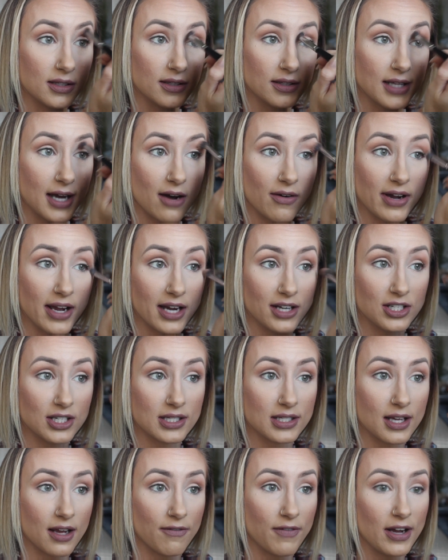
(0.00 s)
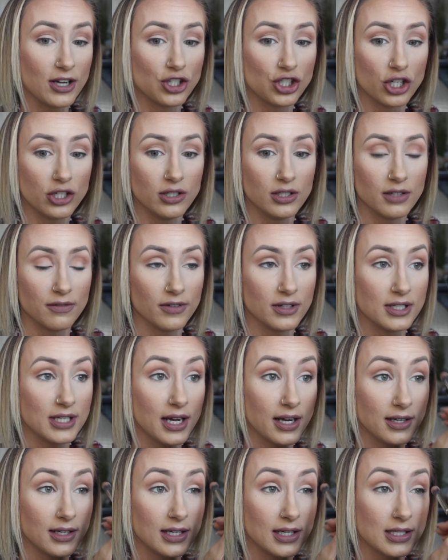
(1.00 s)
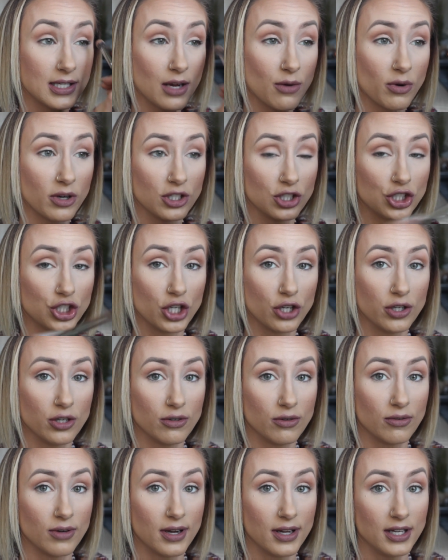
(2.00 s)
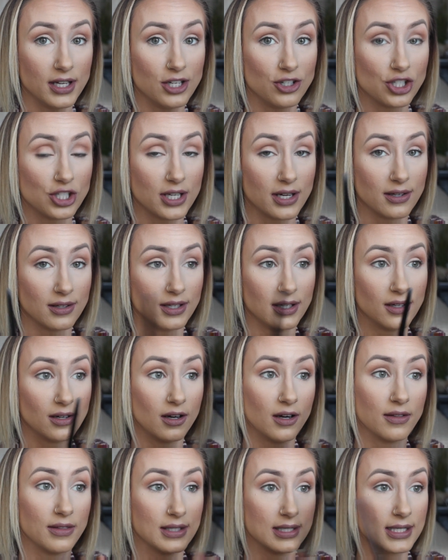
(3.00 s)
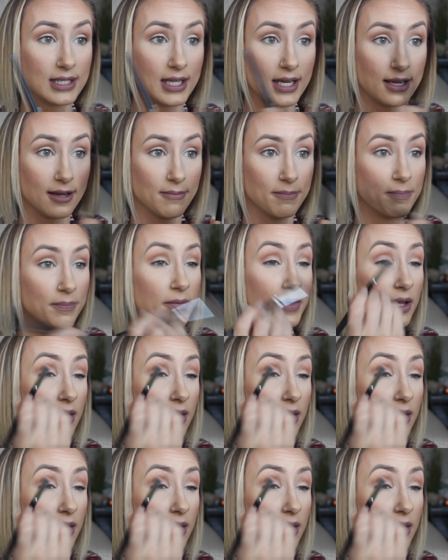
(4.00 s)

That way, if I show you different techniques, I wanna show you each technique on the same,